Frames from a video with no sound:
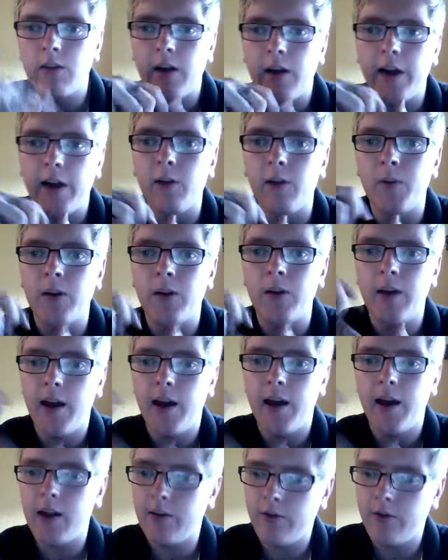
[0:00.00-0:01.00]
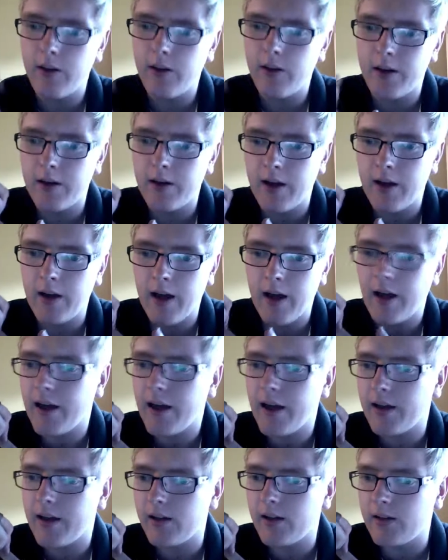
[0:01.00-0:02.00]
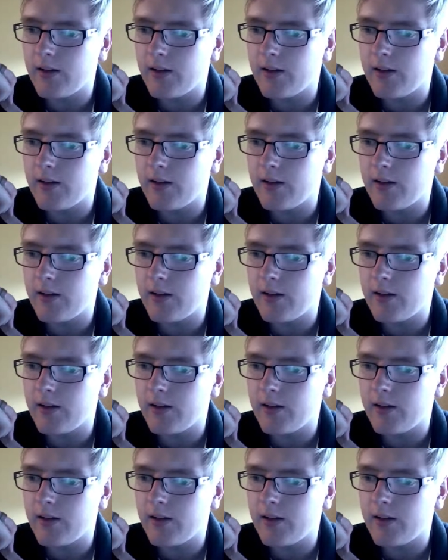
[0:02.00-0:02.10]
Elmer the Elephant and